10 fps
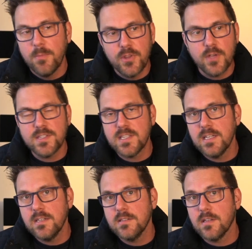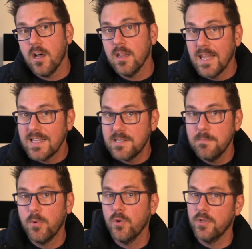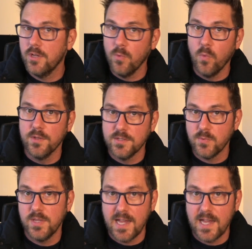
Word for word: but those things are less important than the ones with the